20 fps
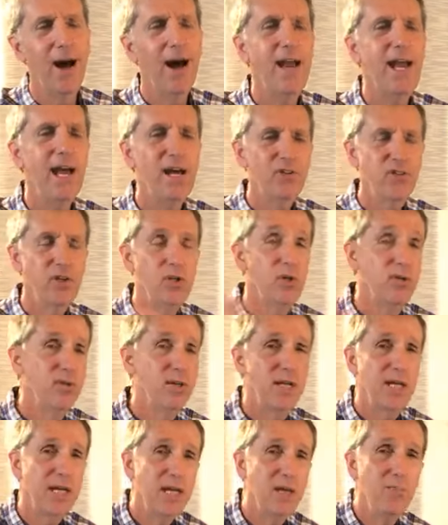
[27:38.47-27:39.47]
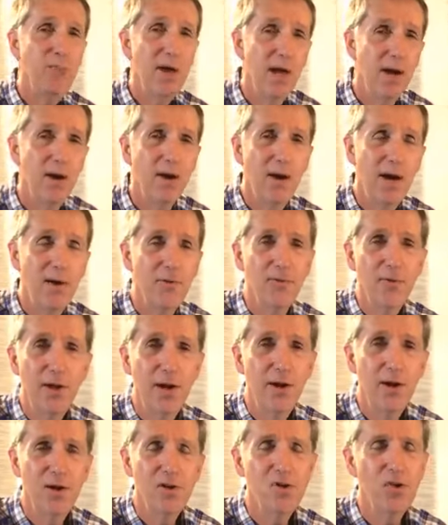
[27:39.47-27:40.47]
I ask you, is it getting better out
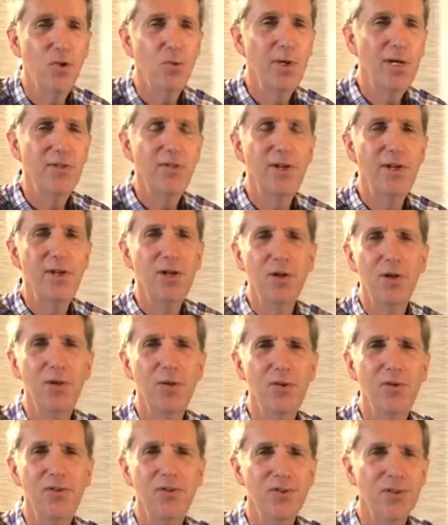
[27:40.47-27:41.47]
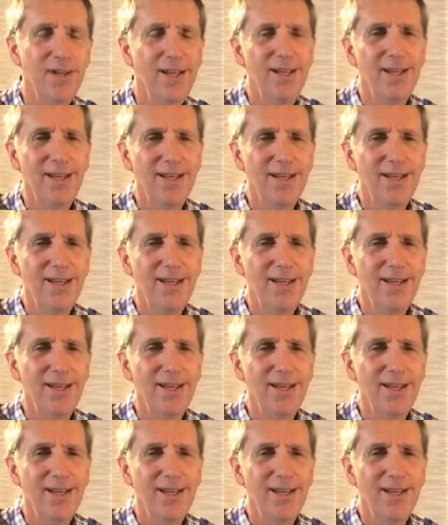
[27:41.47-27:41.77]
there as you read the news?